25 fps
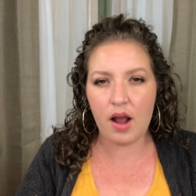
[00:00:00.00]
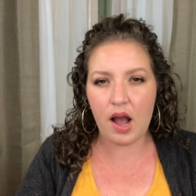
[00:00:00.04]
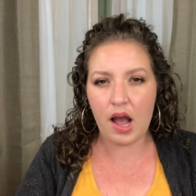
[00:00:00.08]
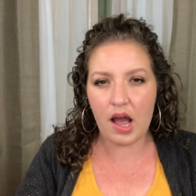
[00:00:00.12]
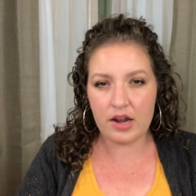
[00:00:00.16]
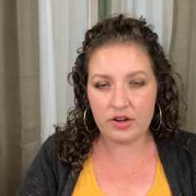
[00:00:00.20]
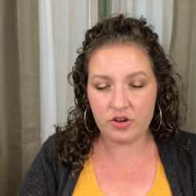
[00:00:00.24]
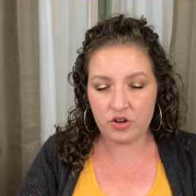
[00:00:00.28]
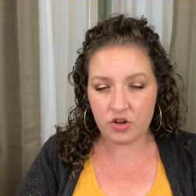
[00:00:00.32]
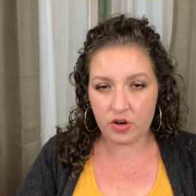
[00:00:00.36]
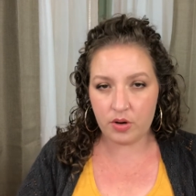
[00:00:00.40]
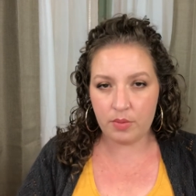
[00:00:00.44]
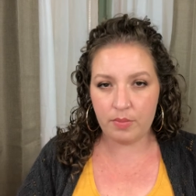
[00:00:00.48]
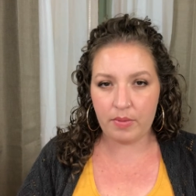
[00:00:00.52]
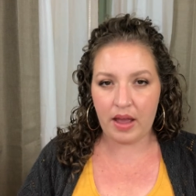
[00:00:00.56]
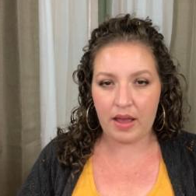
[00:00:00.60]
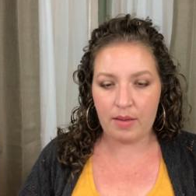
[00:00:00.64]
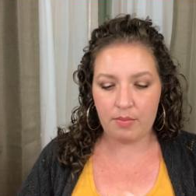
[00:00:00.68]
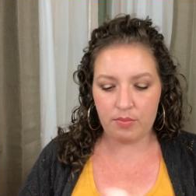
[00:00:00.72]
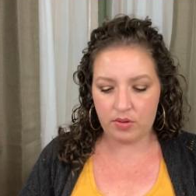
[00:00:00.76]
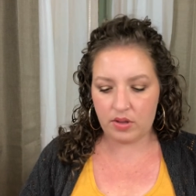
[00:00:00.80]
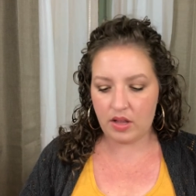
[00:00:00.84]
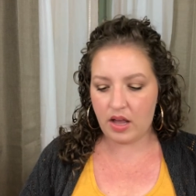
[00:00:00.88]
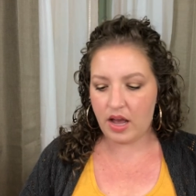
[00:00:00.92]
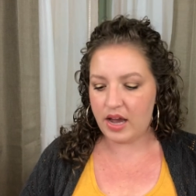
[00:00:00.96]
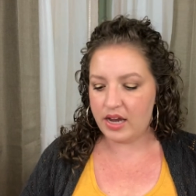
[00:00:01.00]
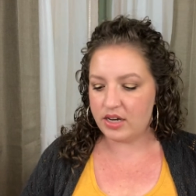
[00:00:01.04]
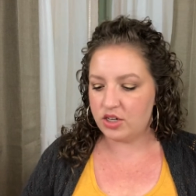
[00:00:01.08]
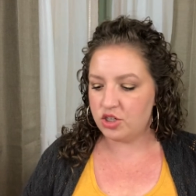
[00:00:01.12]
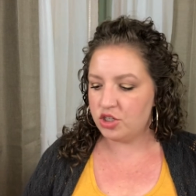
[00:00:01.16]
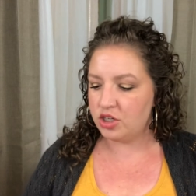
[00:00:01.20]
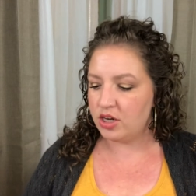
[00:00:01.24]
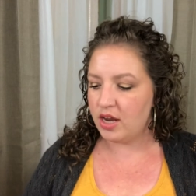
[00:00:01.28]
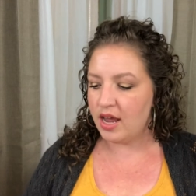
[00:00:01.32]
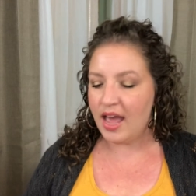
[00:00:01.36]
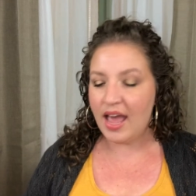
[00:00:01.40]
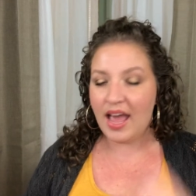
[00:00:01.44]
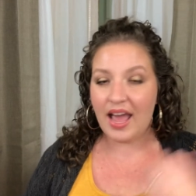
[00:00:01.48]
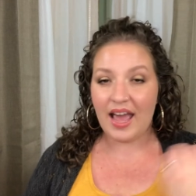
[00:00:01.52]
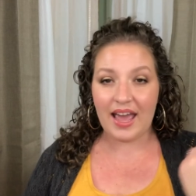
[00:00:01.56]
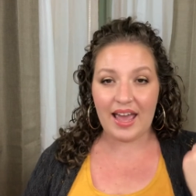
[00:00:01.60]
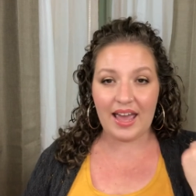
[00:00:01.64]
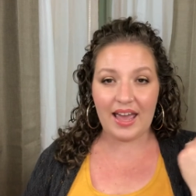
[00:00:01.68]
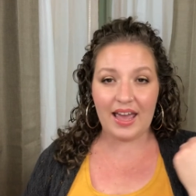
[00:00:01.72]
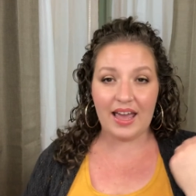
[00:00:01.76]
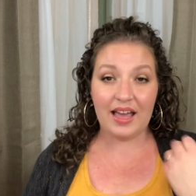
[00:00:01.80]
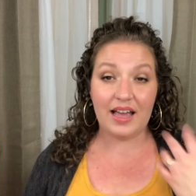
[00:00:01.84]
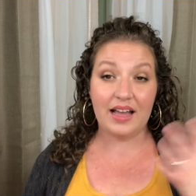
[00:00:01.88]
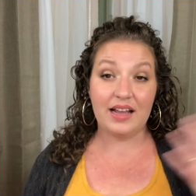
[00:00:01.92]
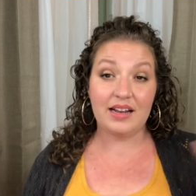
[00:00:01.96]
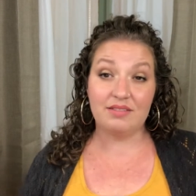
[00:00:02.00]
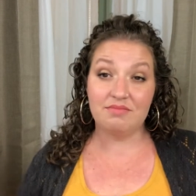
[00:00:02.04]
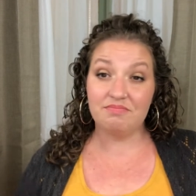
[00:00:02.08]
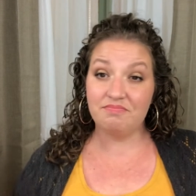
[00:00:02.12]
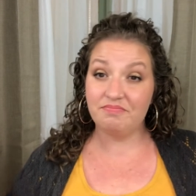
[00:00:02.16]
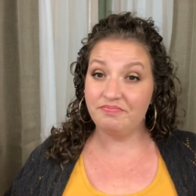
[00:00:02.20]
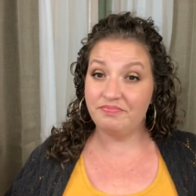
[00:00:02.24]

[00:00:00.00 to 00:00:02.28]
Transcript: under my blush, and